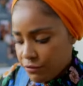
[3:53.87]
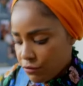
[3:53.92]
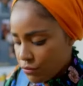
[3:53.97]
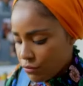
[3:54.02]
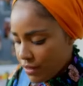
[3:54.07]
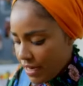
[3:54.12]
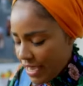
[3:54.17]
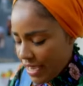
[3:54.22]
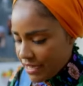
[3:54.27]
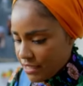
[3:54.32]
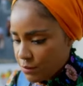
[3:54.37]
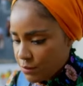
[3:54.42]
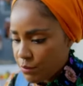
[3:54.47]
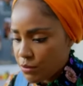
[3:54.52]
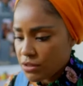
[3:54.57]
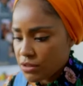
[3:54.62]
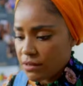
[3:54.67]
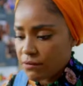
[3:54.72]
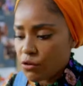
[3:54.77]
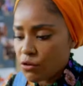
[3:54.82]
fruit next
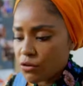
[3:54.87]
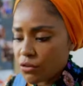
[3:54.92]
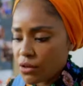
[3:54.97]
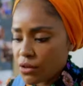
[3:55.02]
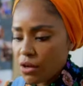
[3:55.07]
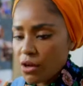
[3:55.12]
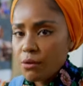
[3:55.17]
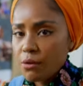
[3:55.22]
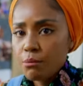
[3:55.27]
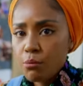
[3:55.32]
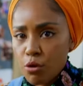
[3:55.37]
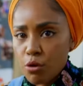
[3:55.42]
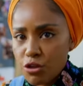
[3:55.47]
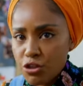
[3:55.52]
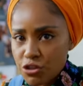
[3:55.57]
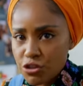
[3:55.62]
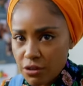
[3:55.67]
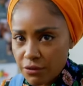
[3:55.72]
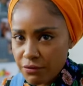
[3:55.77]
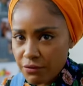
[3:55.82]
because I've got the
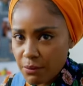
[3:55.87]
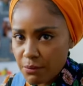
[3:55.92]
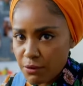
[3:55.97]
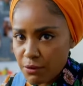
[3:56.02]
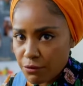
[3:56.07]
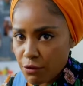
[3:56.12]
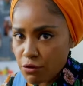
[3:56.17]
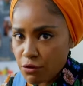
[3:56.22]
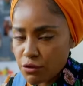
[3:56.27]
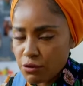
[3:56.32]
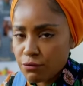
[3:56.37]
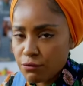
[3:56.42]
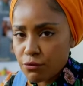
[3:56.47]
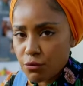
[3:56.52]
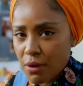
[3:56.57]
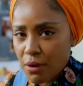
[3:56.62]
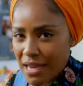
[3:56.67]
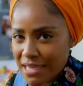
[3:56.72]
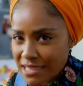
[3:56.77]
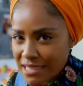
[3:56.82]
moisture from the frozen
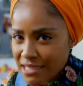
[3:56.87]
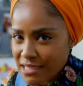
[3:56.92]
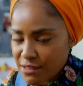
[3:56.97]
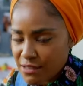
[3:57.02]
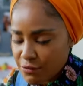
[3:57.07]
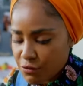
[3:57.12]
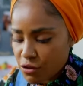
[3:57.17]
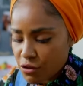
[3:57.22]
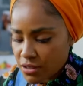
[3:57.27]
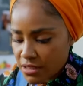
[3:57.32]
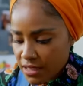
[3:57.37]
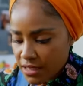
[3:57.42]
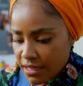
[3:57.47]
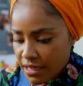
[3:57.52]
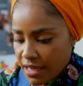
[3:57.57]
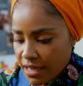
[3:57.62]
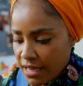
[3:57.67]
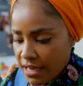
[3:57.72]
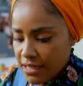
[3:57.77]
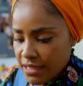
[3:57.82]
fruit as it's defrosting.
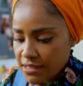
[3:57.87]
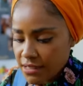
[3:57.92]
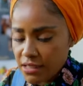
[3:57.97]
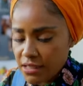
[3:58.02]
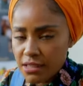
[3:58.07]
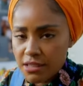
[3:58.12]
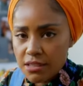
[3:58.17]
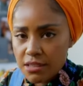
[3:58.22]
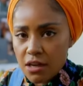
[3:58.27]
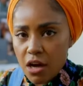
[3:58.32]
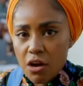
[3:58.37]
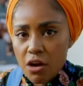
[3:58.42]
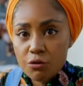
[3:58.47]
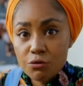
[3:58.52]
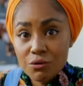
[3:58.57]
It's gonna start